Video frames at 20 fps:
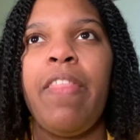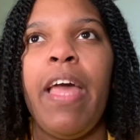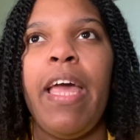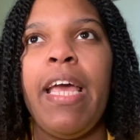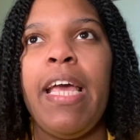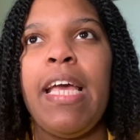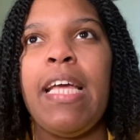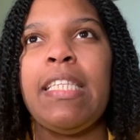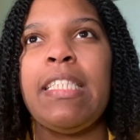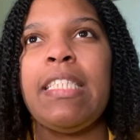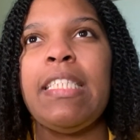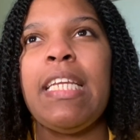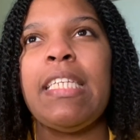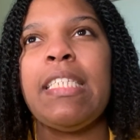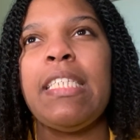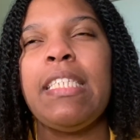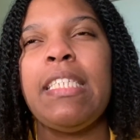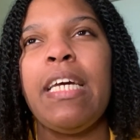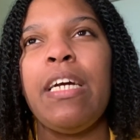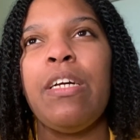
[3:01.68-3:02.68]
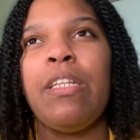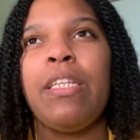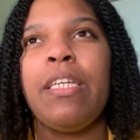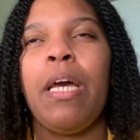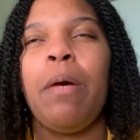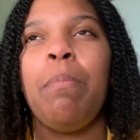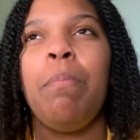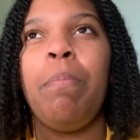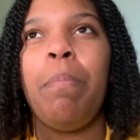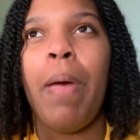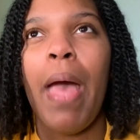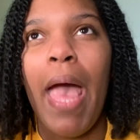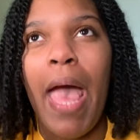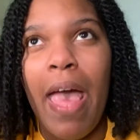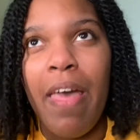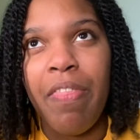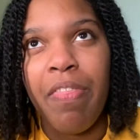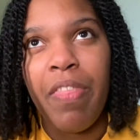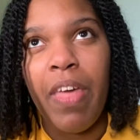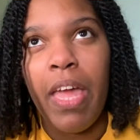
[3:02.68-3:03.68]
that it's necessarily a
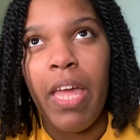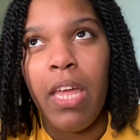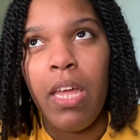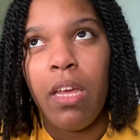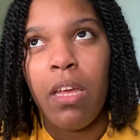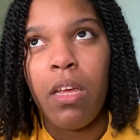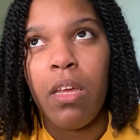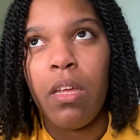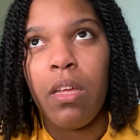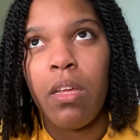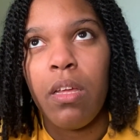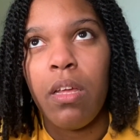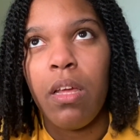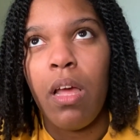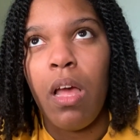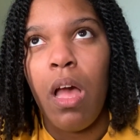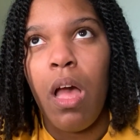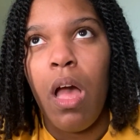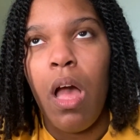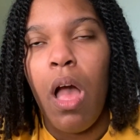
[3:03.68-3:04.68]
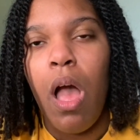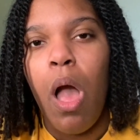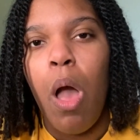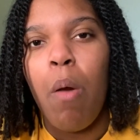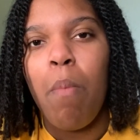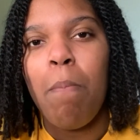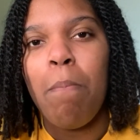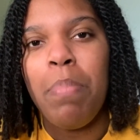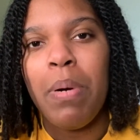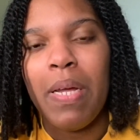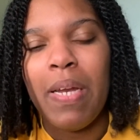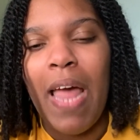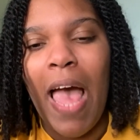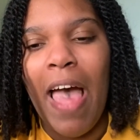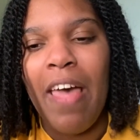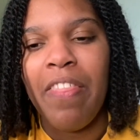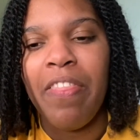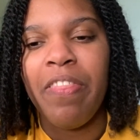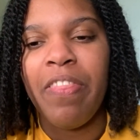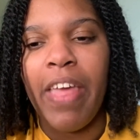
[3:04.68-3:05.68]
bad thing, but
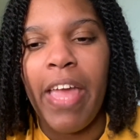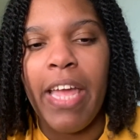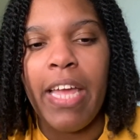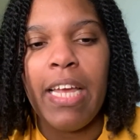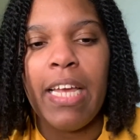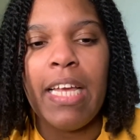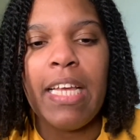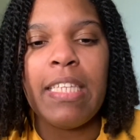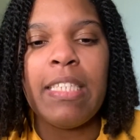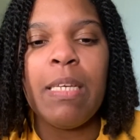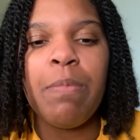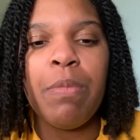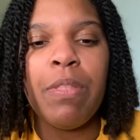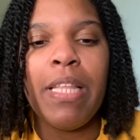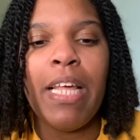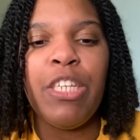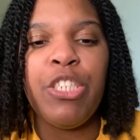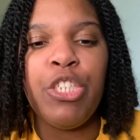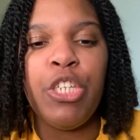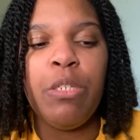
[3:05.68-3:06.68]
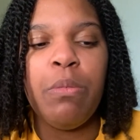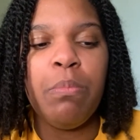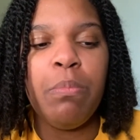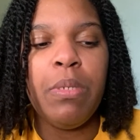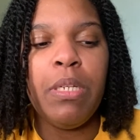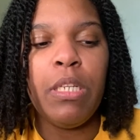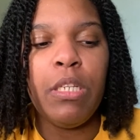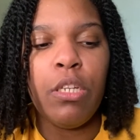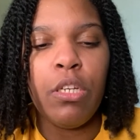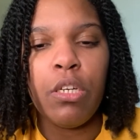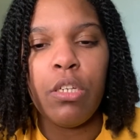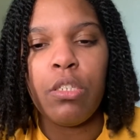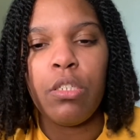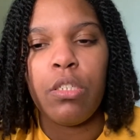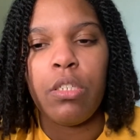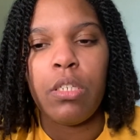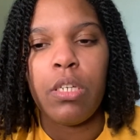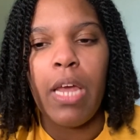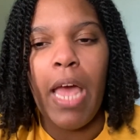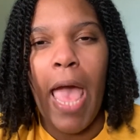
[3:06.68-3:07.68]
I think it's something that shouldn't be
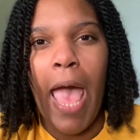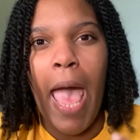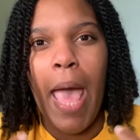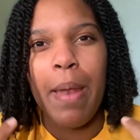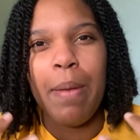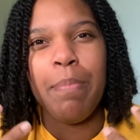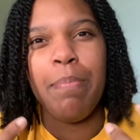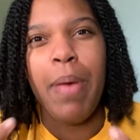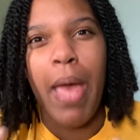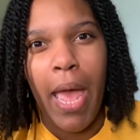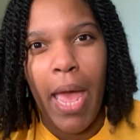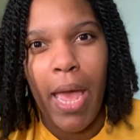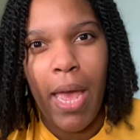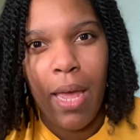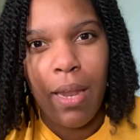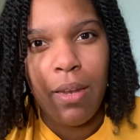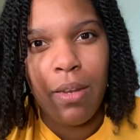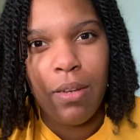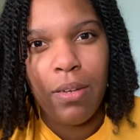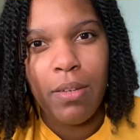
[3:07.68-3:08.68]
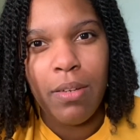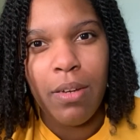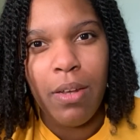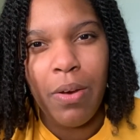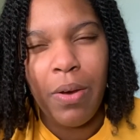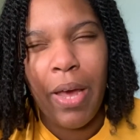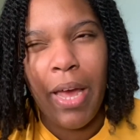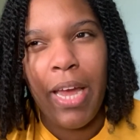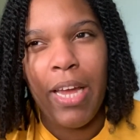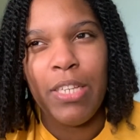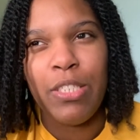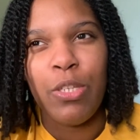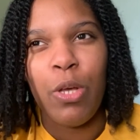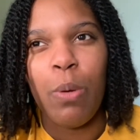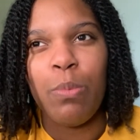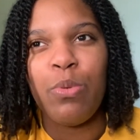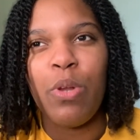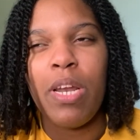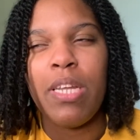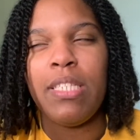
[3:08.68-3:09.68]
looked at bad. Okay, so
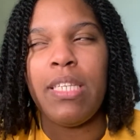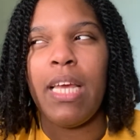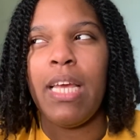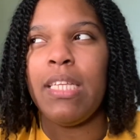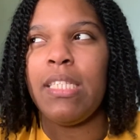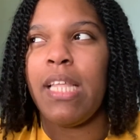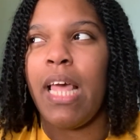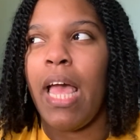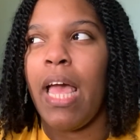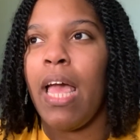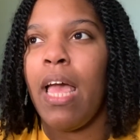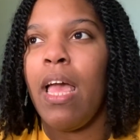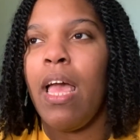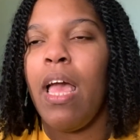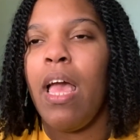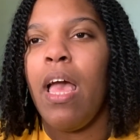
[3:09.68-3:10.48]
I'm trying to say is that,